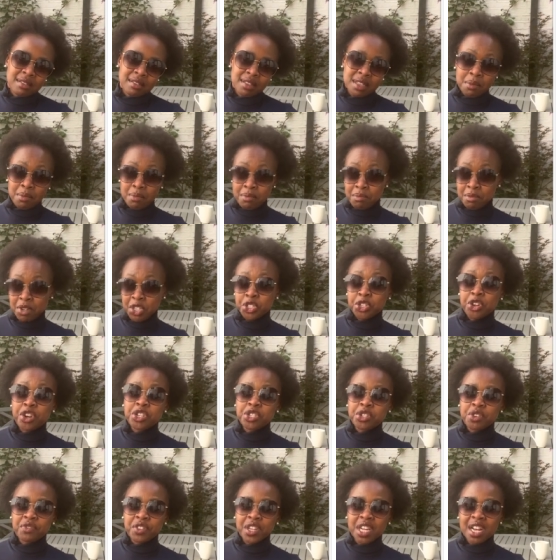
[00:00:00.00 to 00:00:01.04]
the
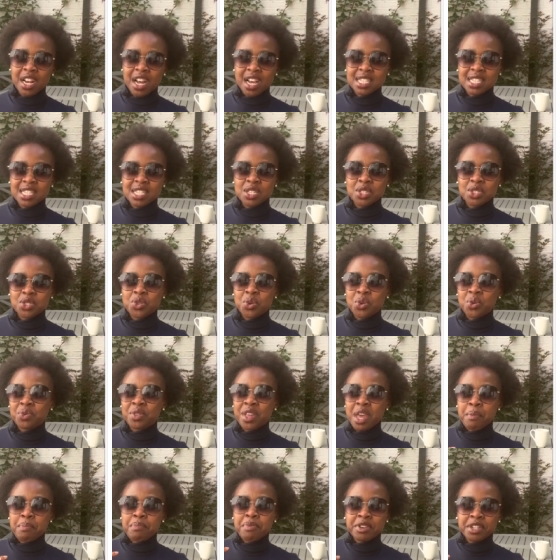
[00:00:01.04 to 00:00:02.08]
majority of the glasses so
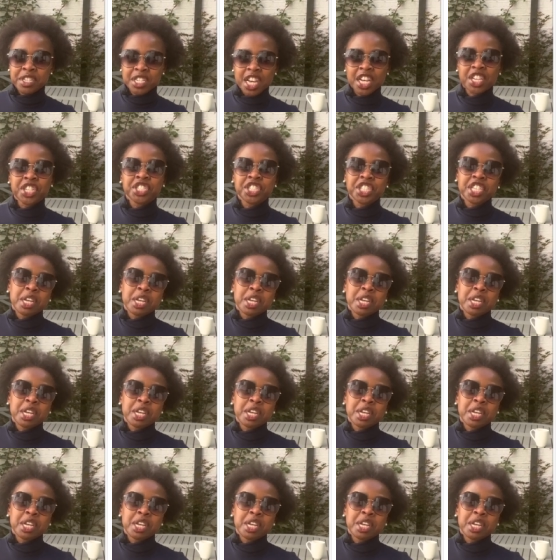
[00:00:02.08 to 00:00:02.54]
their production